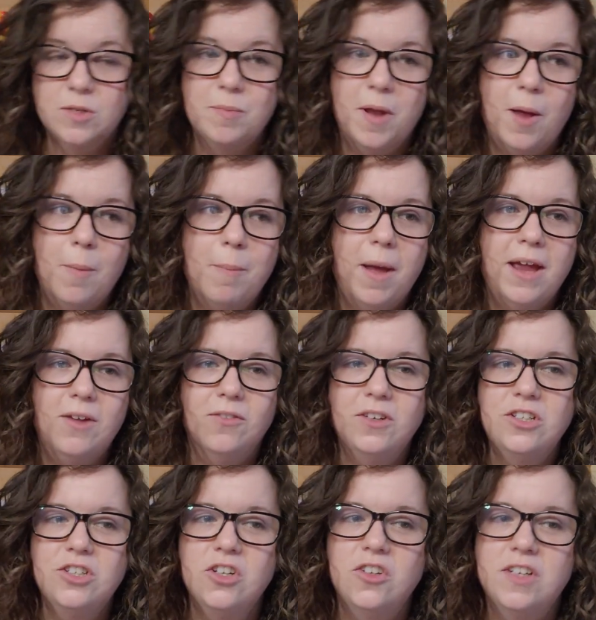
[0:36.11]
Now, my
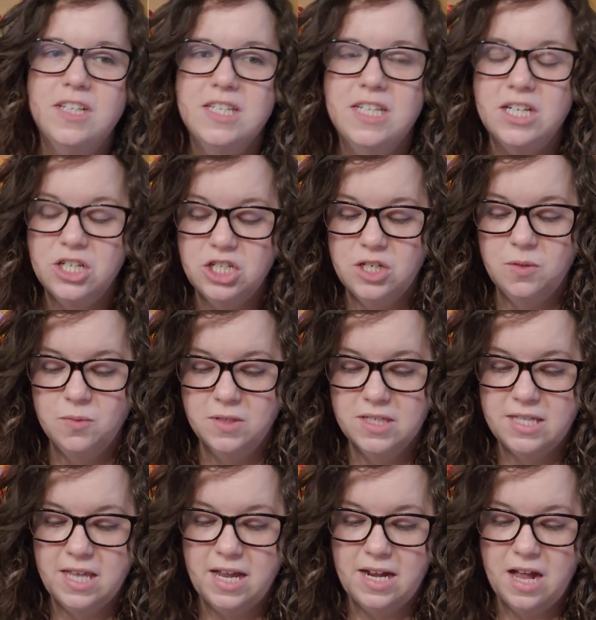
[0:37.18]
original intention was
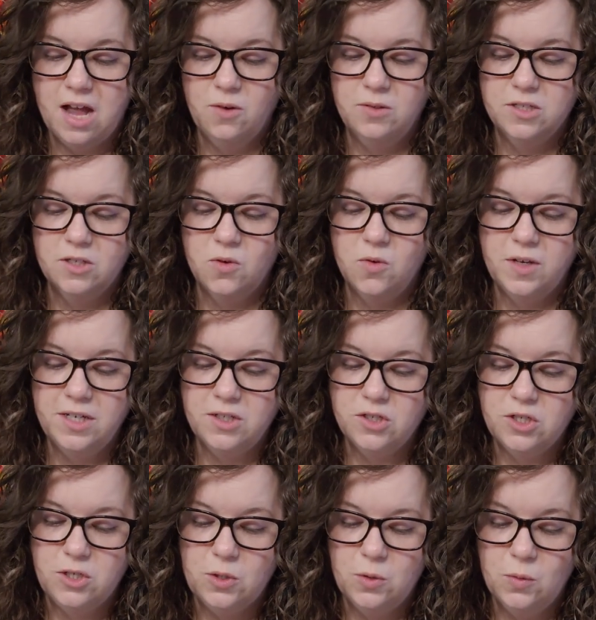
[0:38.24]
that I was going
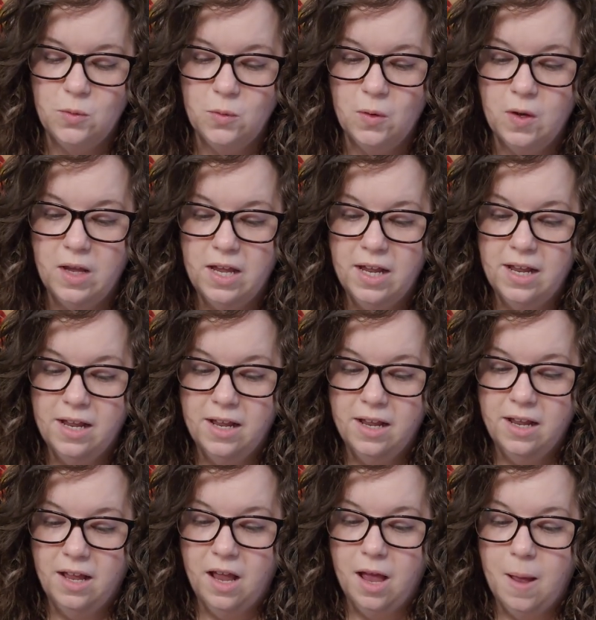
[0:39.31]
to
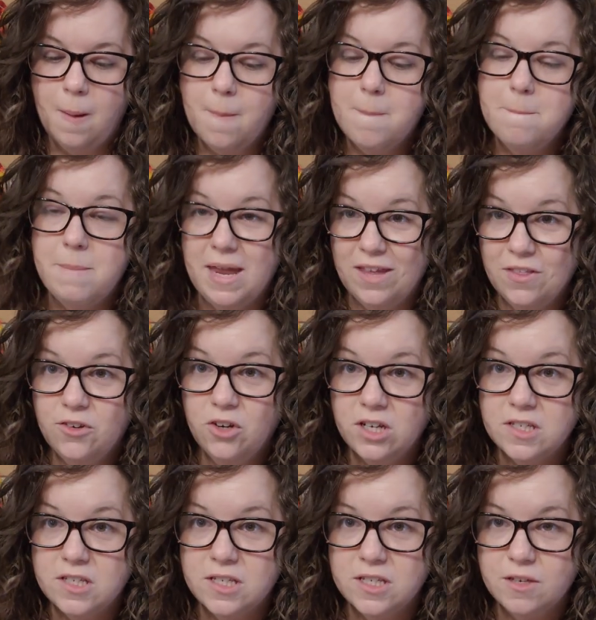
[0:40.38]
make the
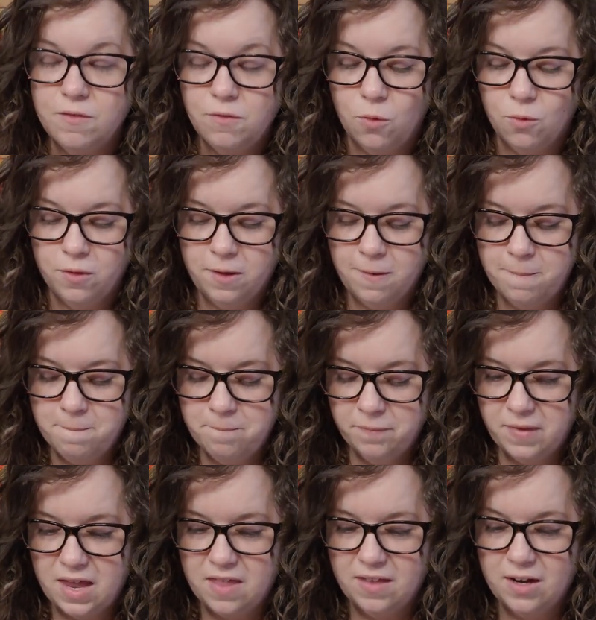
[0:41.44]
dresses for them,
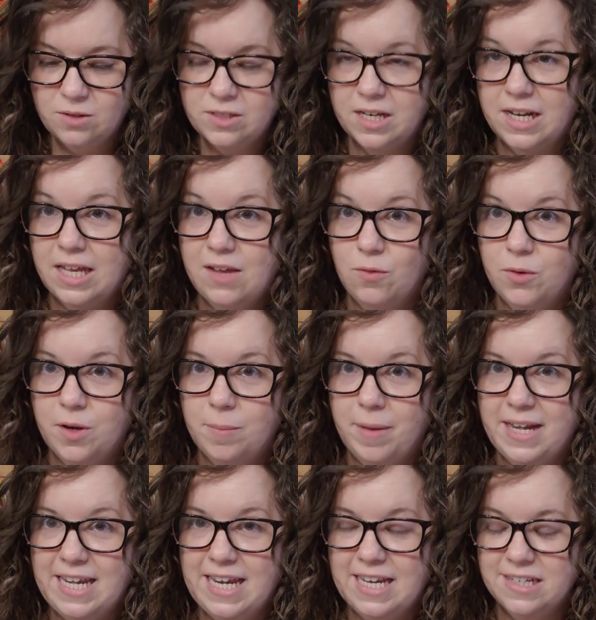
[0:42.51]
and then I was going to give one to
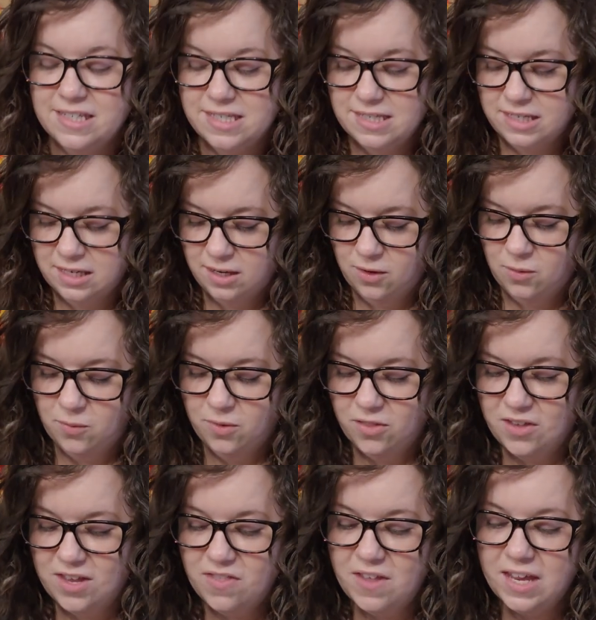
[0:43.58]
my niece. Well,
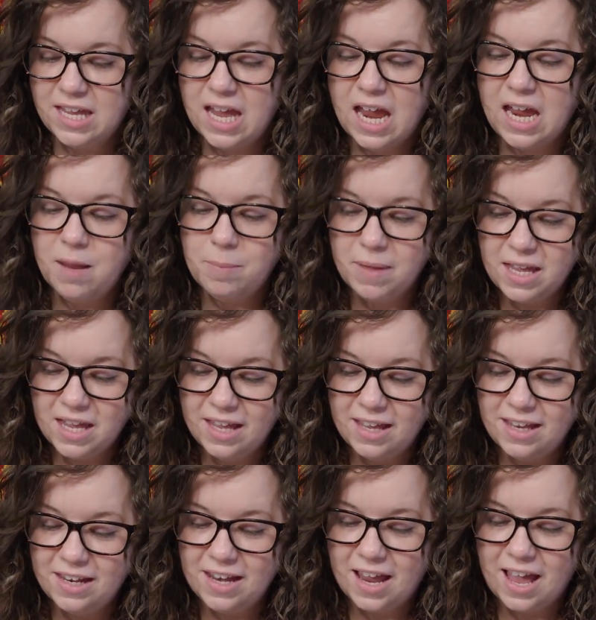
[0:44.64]
then they came
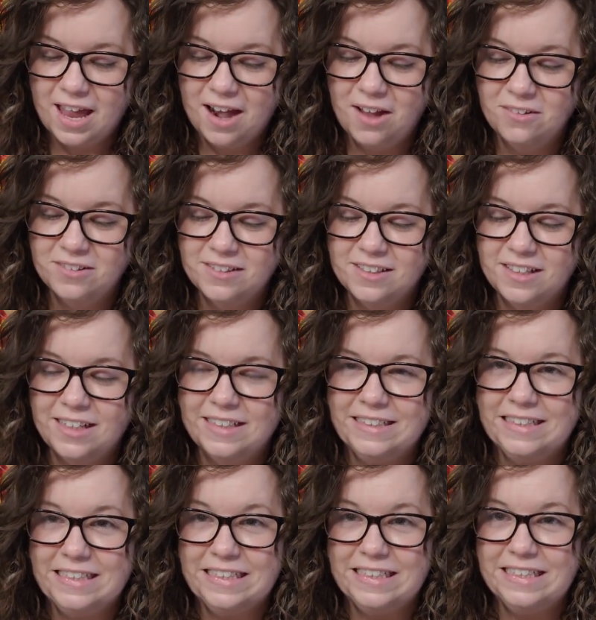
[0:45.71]
in, and I was like,
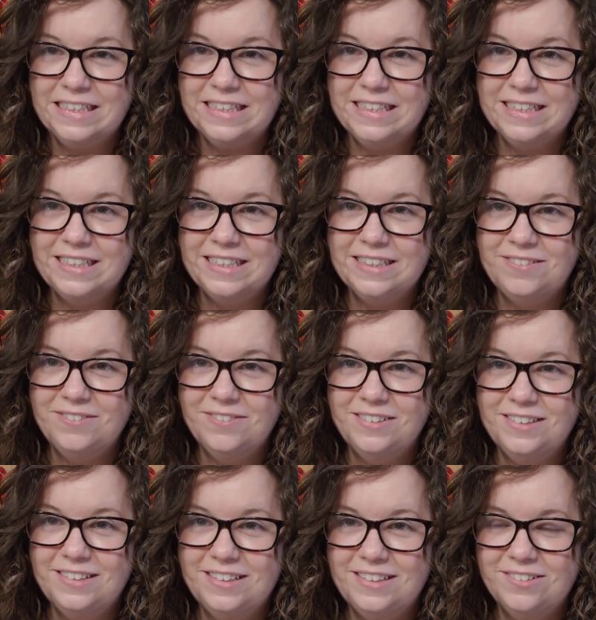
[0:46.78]
oh, I
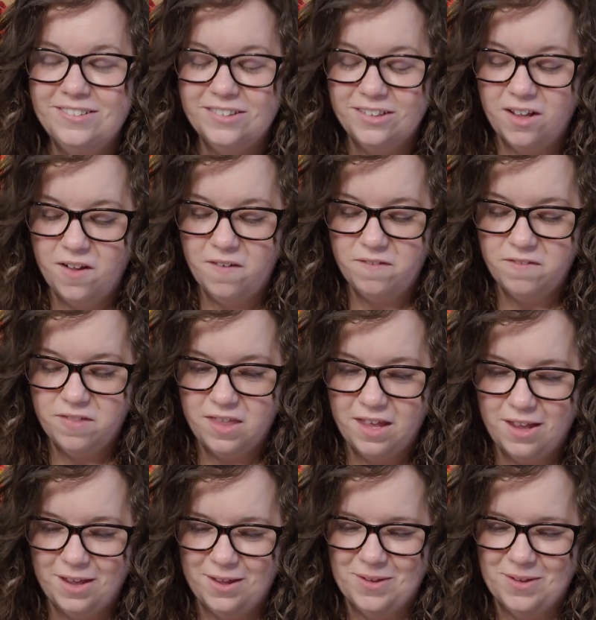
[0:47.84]
really love them.